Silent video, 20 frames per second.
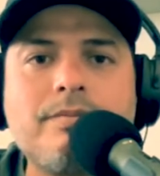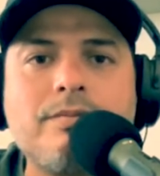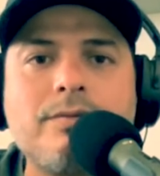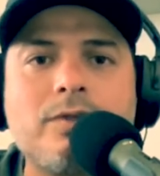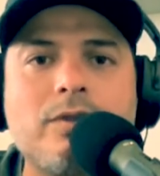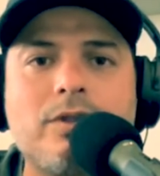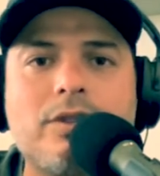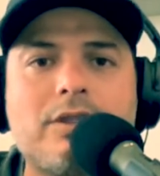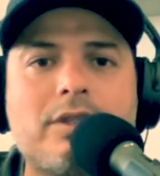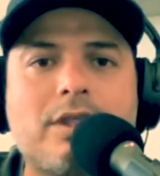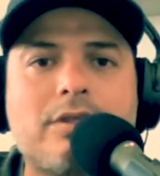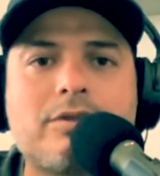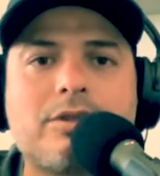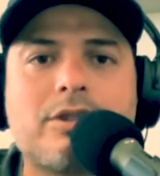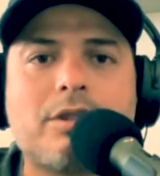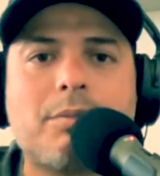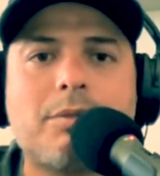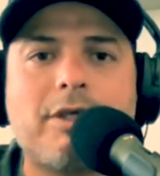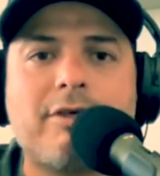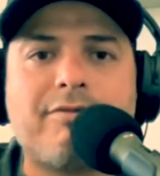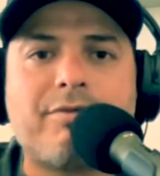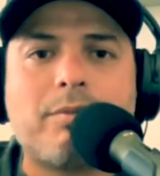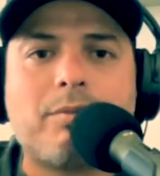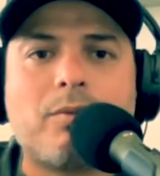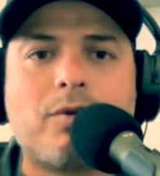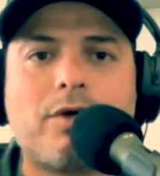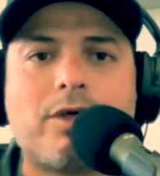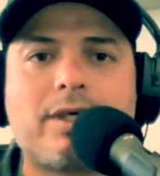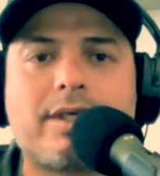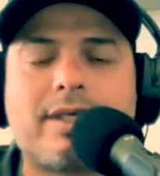Or you talk to somebody from
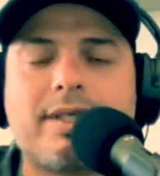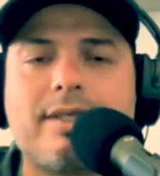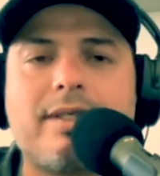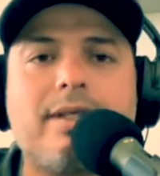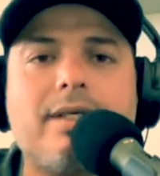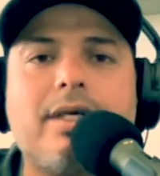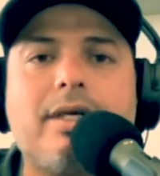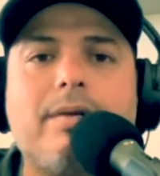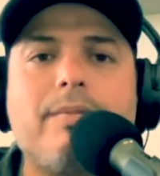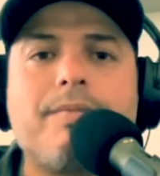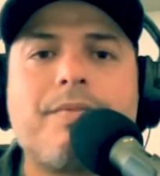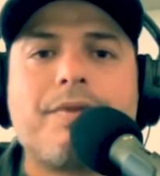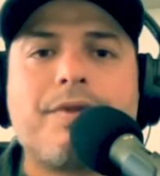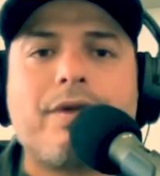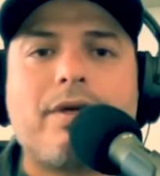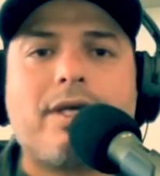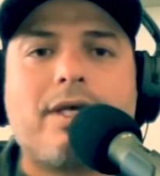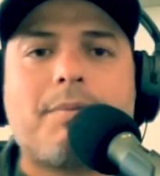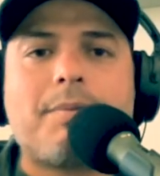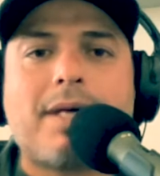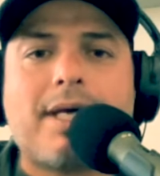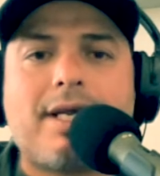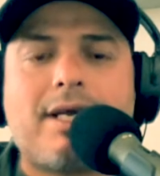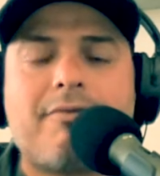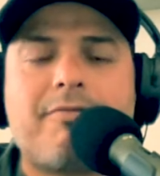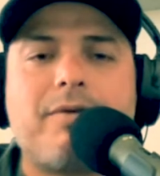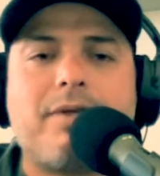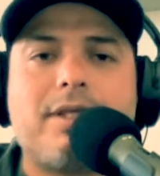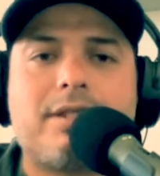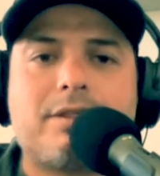work and they're like, man, I
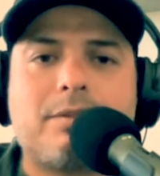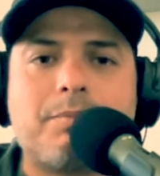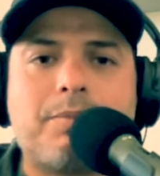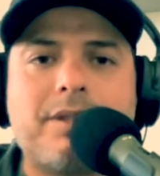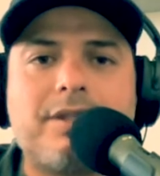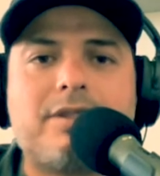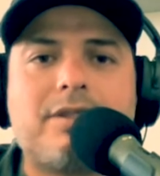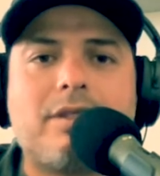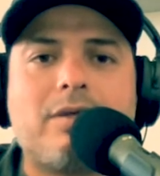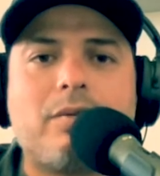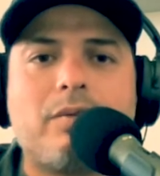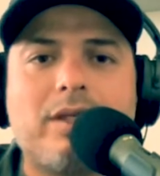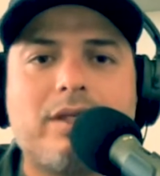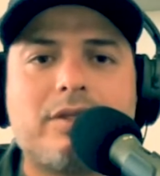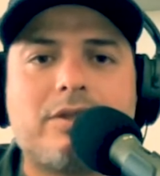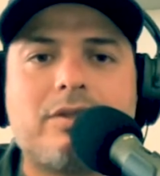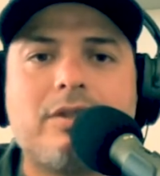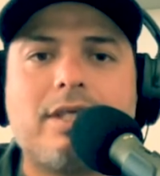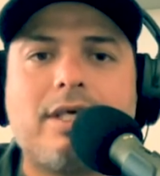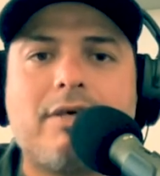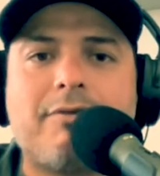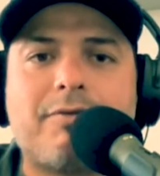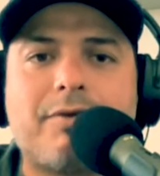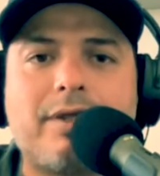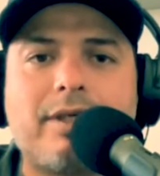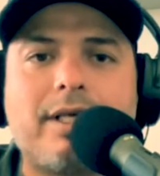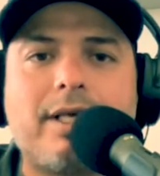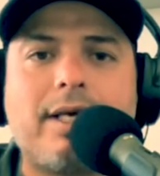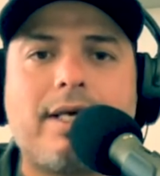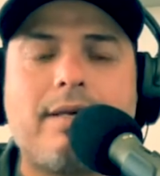feel like some pizza and wings today for
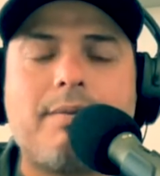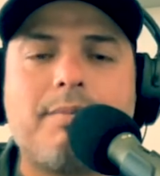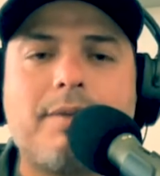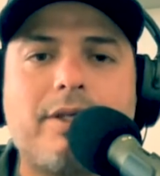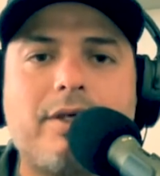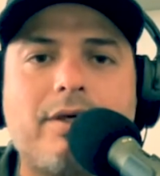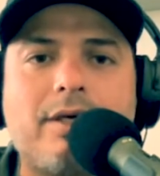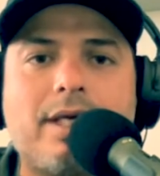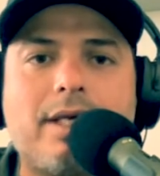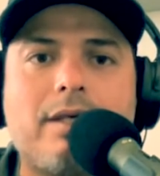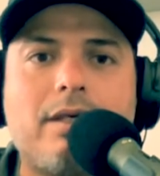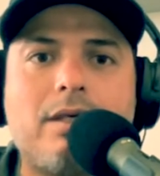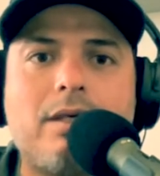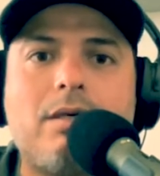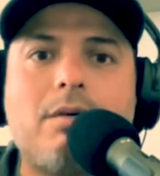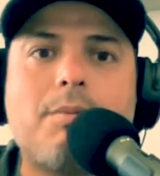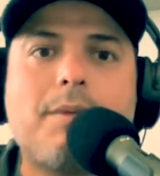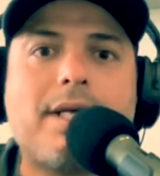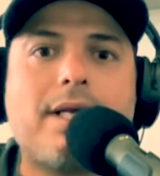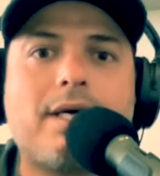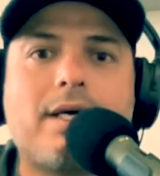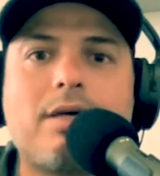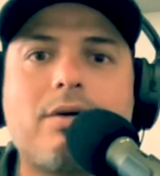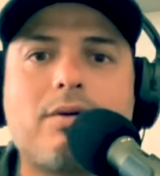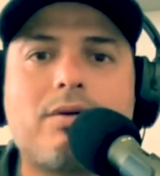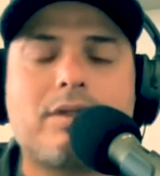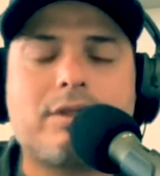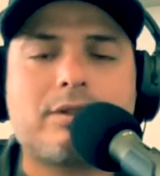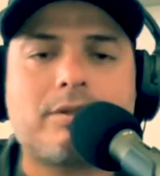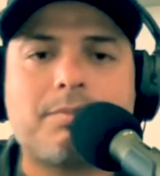the game. And you're like, oh man, I'm gonna
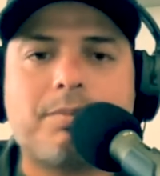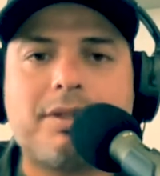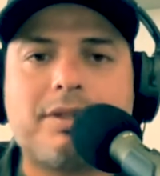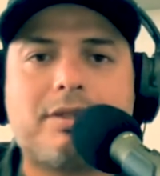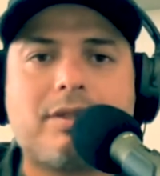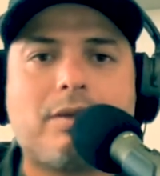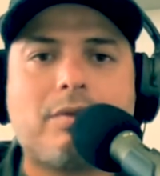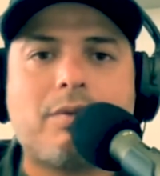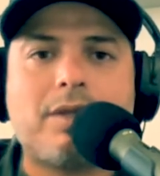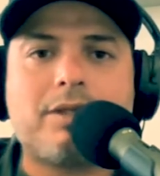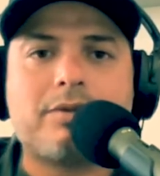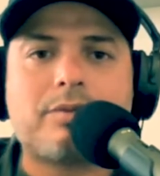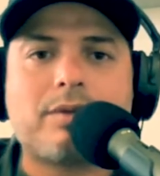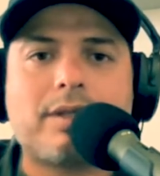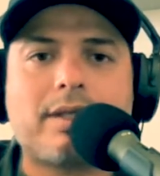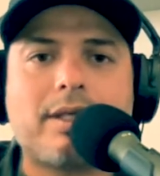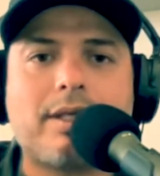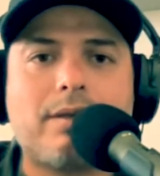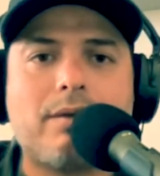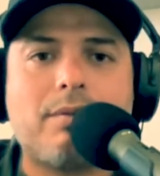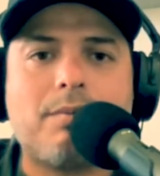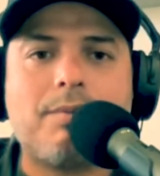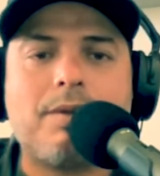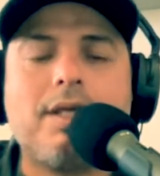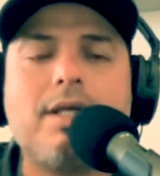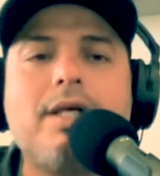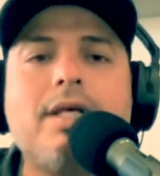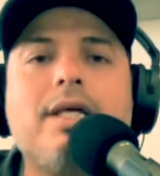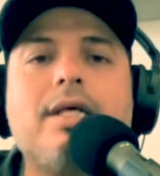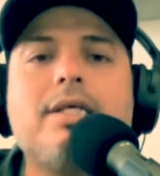order some pizza and wings when I get home.
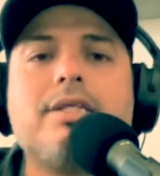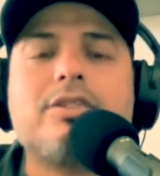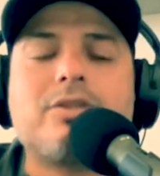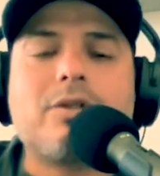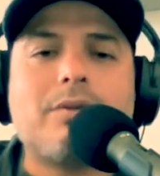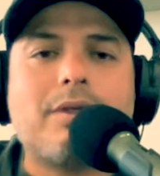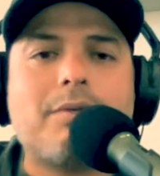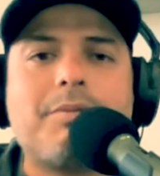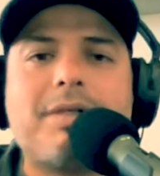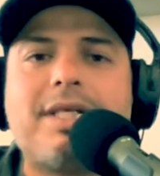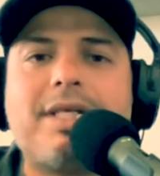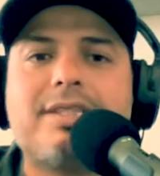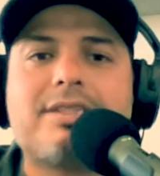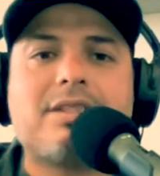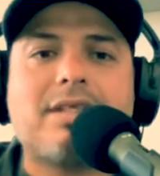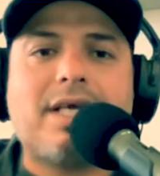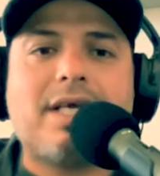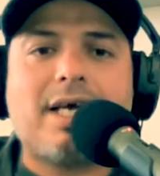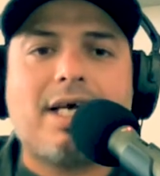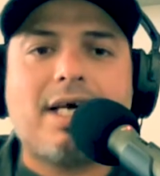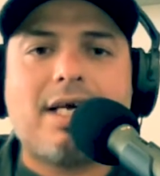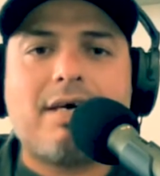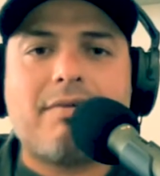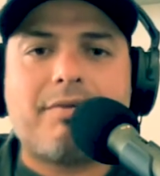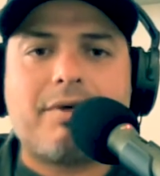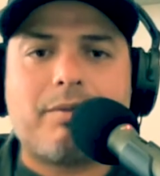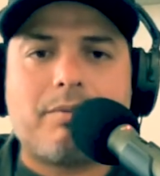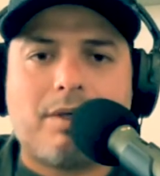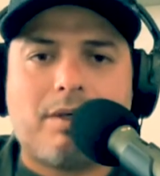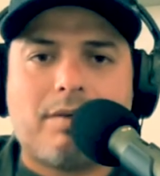So I mean, it's
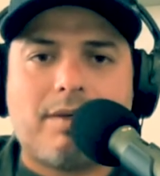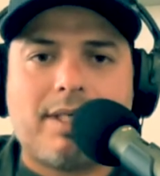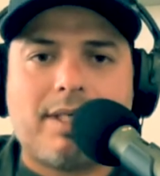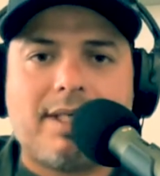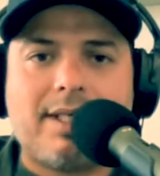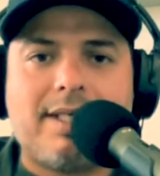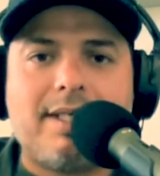everywhere, right?